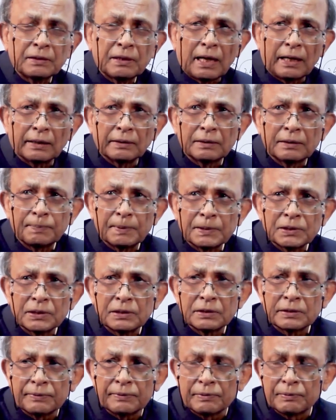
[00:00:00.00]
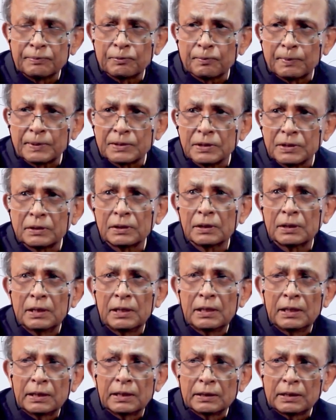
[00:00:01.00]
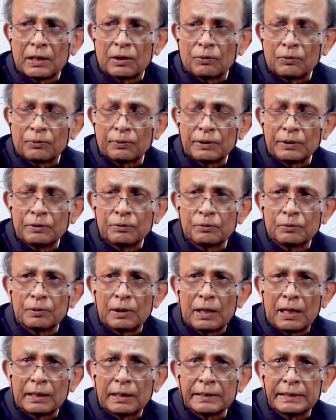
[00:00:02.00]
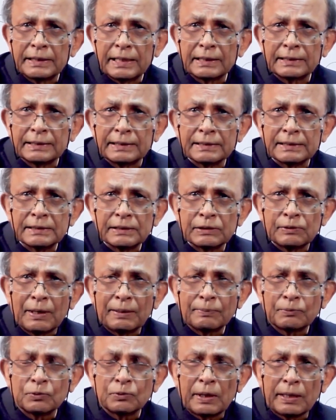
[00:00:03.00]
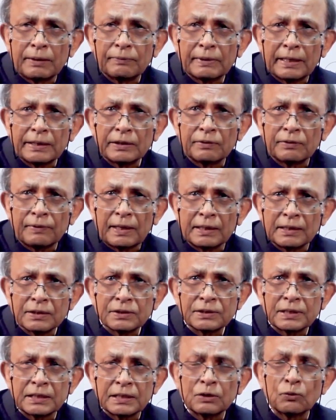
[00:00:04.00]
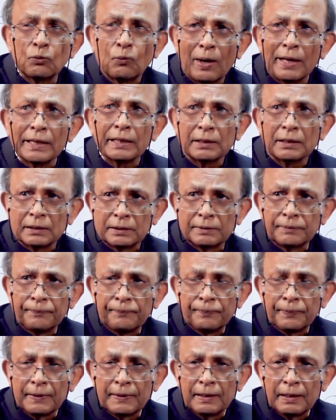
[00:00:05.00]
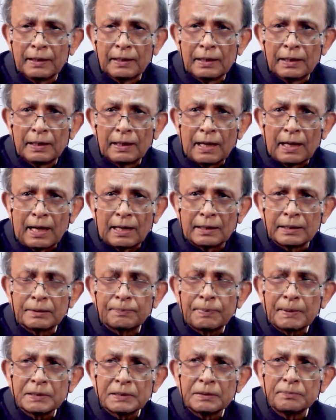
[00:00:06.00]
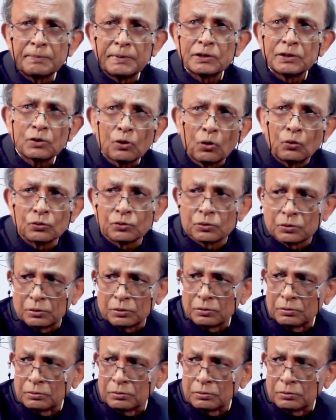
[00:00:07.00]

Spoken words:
100%, 74%, now when you are hear this, you have to have a kind of understanding why. 100% means closed.